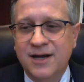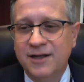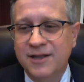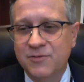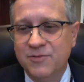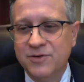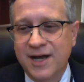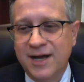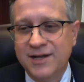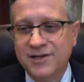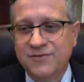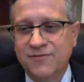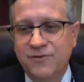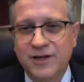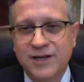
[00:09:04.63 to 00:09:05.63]
uh, that
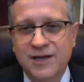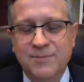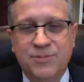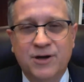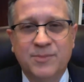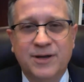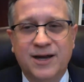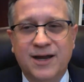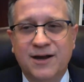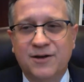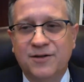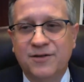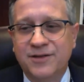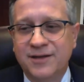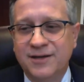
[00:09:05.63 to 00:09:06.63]
resides fully in public
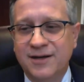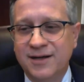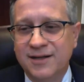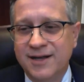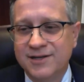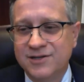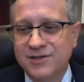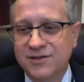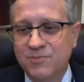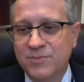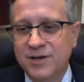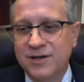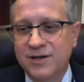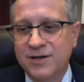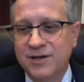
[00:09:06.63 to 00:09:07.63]
health. And, and that's a,
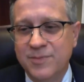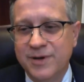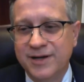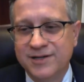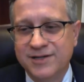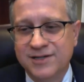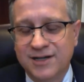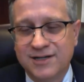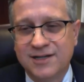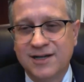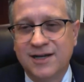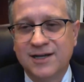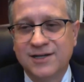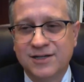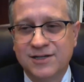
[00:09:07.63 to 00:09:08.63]
been a tremendous
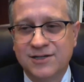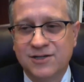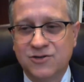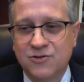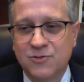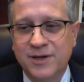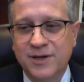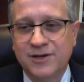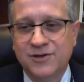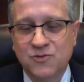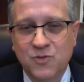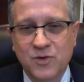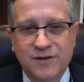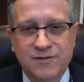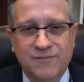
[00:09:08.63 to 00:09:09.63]
success. It's a tremendous
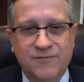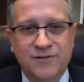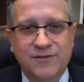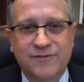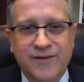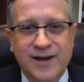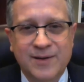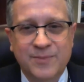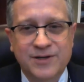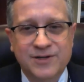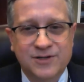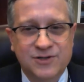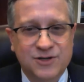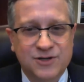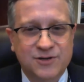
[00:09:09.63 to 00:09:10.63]
win for the families
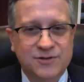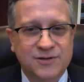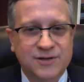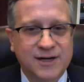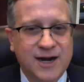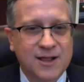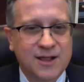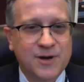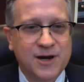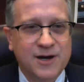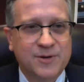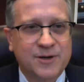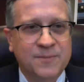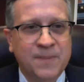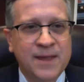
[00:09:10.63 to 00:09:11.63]
and children in
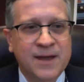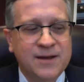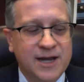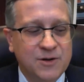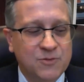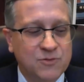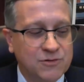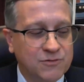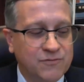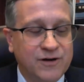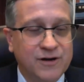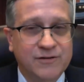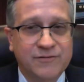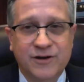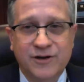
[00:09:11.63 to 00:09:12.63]
Alabama, and we're
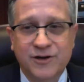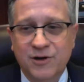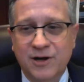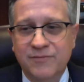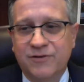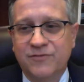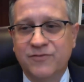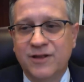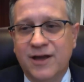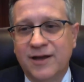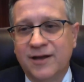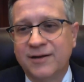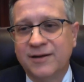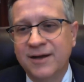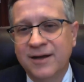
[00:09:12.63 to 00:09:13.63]
very, very grateful for
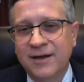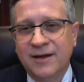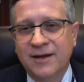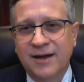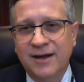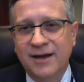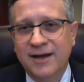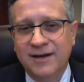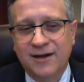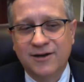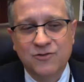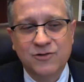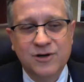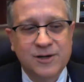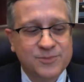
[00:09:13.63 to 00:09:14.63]
that. And
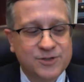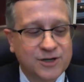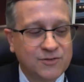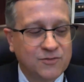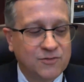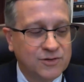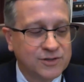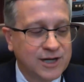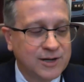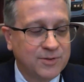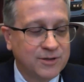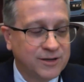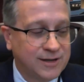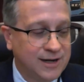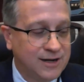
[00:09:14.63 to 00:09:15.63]
Dr. Williamson was
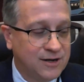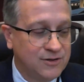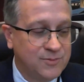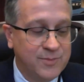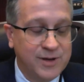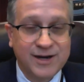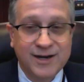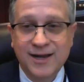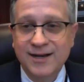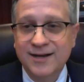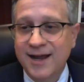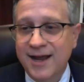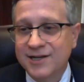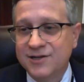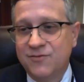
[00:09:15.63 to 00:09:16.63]
able to take on the Medicaid
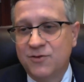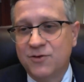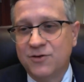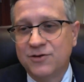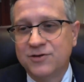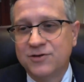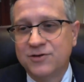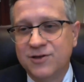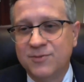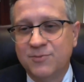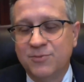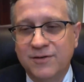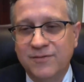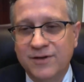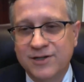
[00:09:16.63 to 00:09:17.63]
task force during the
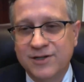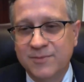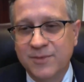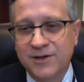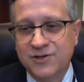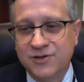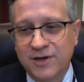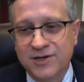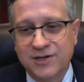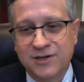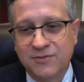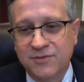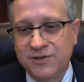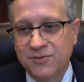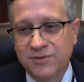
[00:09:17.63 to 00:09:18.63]
previous
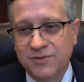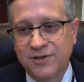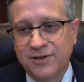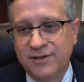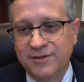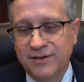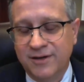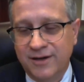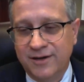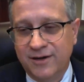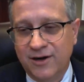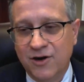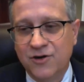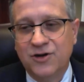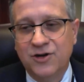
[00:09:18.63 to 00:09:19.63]
administration, which was a, a
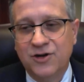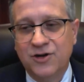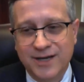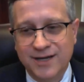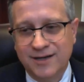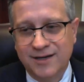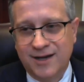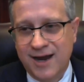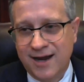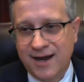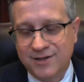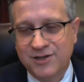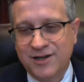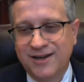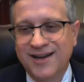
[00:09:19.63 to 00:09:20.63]
Herculean
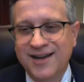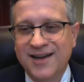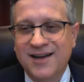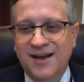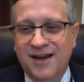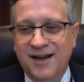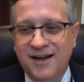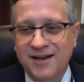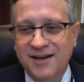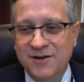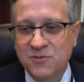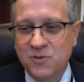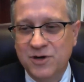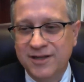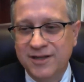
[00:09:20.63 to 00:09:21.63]
task uh,
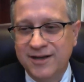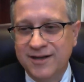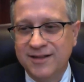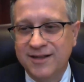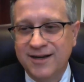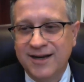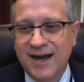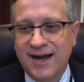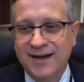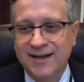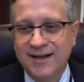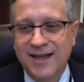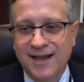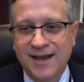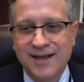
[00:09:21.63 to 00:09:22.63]
and one that, that,
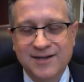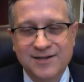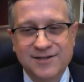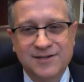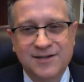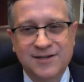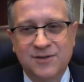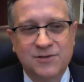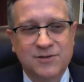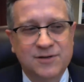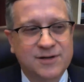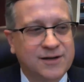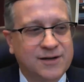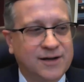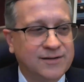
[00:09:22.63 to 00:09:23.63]
guided that agency
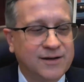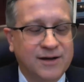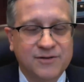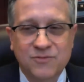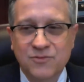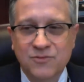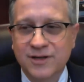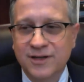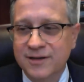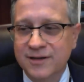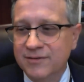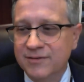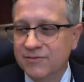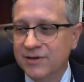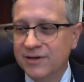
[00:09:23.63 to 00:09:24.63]
through a, a
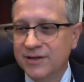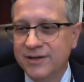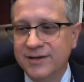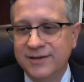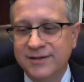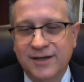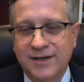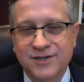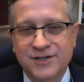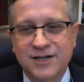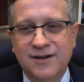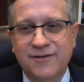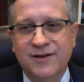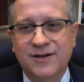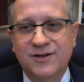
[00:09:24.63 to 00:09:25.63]
really, really a uh,
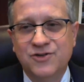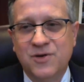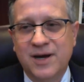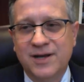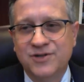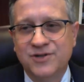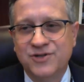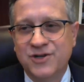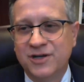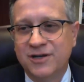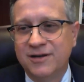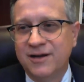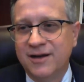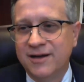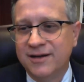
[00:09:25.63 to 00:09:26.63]
significant
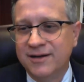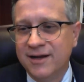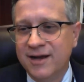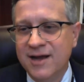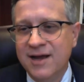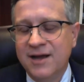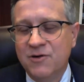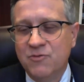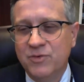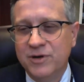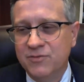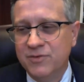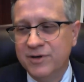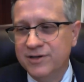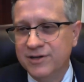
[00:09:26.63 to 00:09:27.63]
transition. And
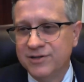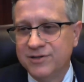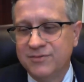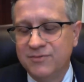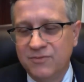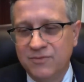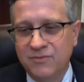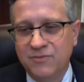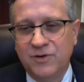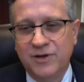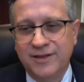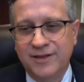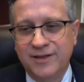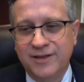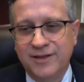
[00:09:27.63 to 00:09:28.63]
we, we just
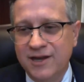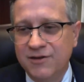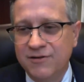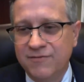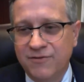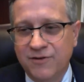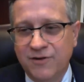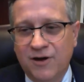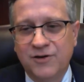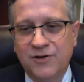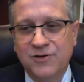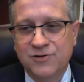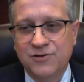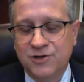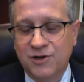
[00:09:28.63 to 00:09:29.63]
want to thank you for all
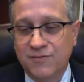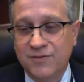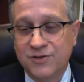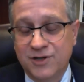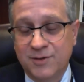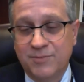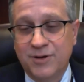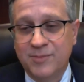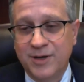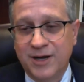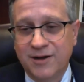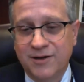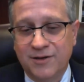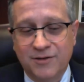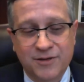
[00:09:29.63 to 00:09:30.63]
your service to public
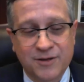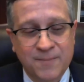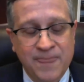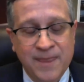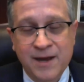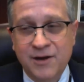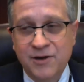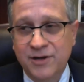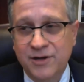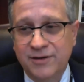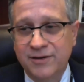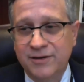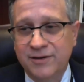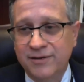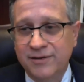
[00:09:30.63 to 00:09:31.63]
health.
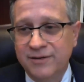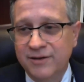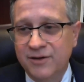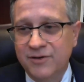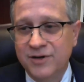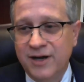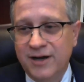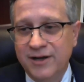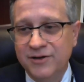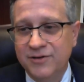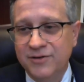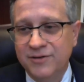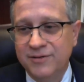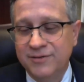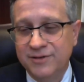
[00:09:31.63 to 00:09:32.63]
You, you know, Don,
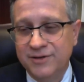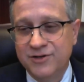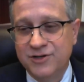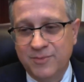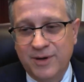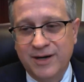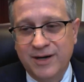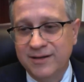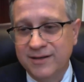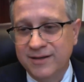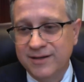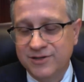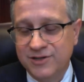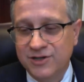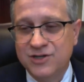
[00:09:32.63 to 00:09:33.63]
you're, you're somebody
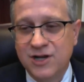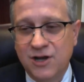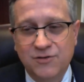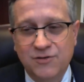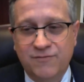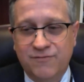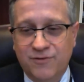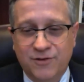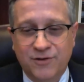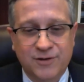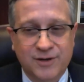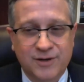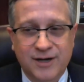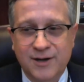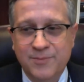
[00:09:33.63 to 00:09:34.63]
that's just known
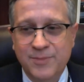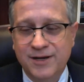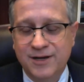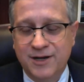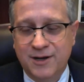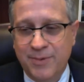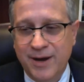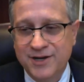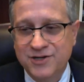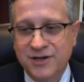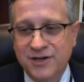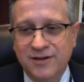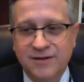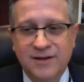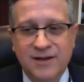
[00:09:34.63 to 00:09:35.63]
for uh, being
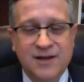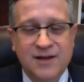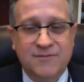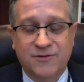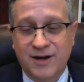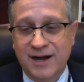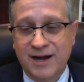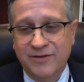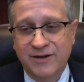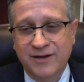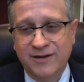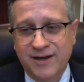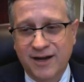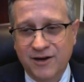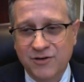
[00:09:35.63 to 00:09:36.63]
compassionate, for having
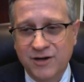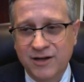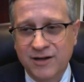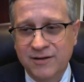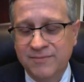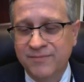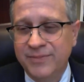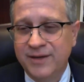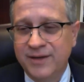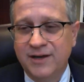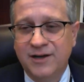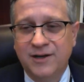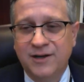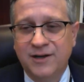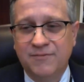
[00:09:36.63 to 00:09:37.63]
integrity,
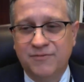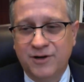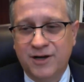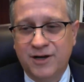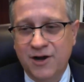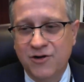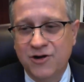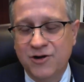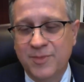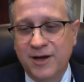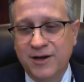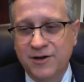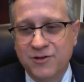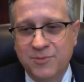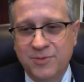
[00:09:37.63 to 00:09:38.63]
uh, for caring
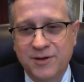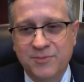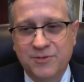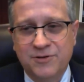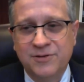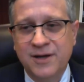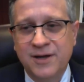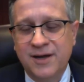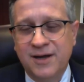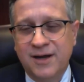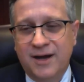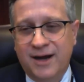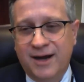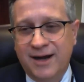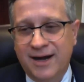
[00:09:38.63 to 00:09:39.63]
about other people.
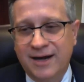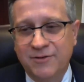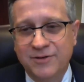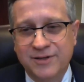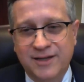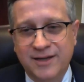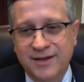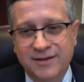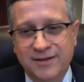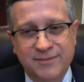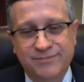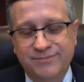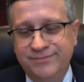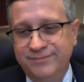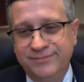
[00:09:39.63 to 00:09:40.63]
I, I would think the